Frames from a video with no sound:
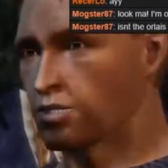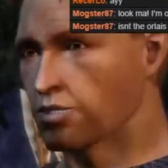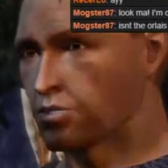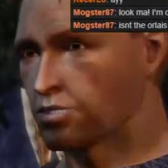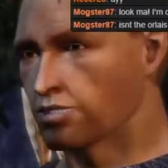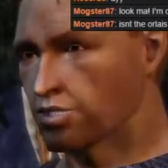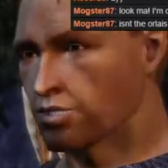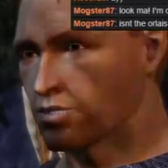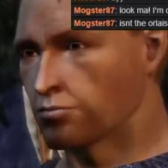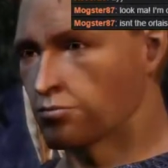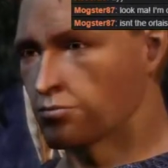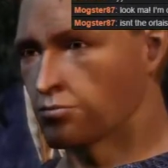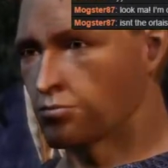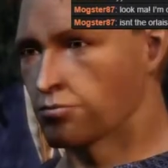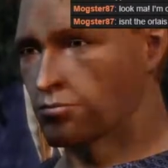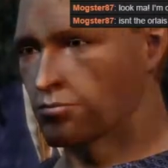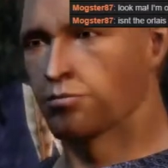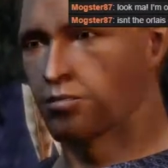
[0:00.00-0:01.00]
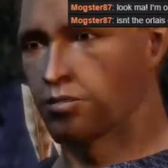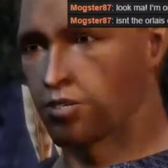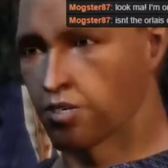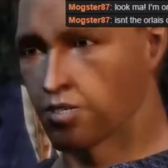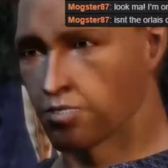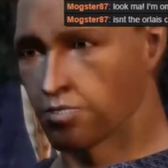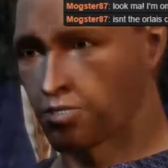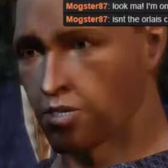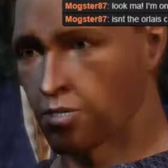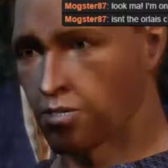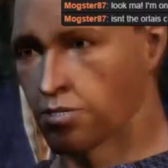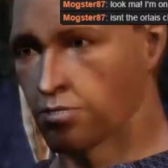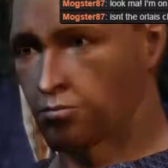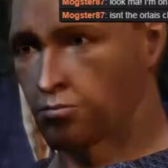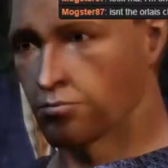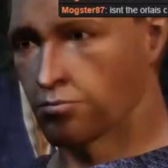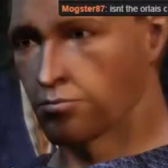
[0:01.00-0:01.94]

What do you need? Ask away.